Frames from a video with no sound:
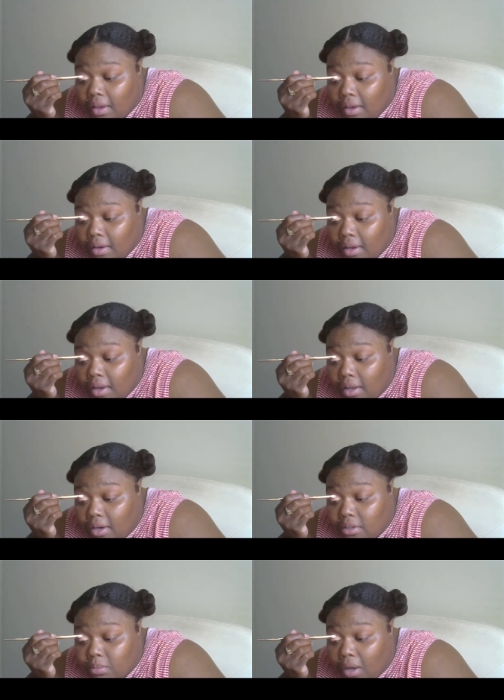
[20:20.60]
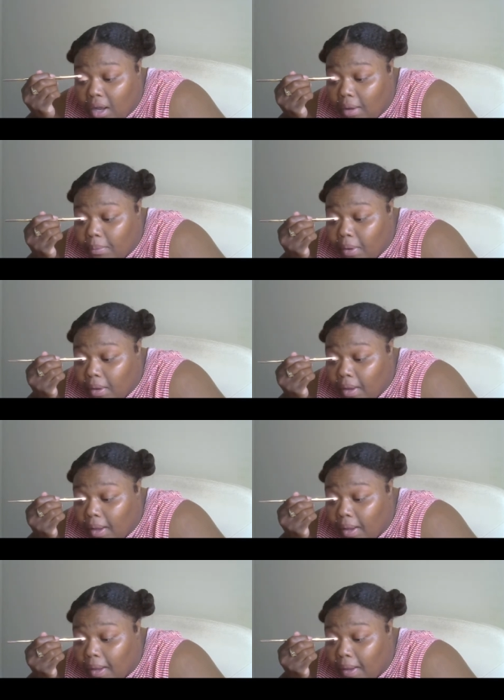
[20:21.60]
the colors pop
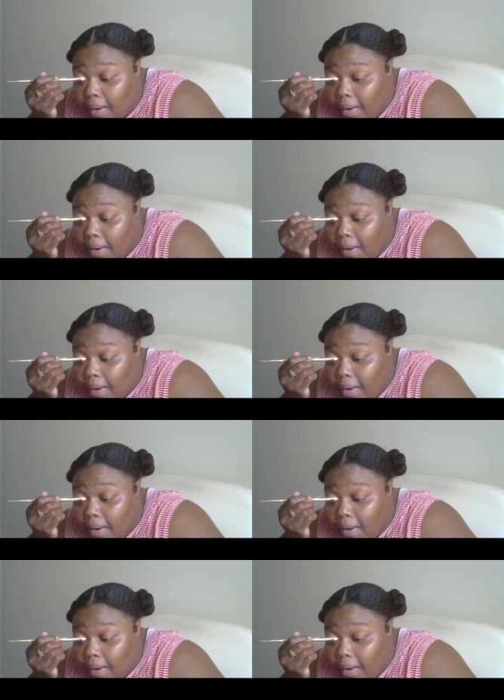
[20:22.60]
and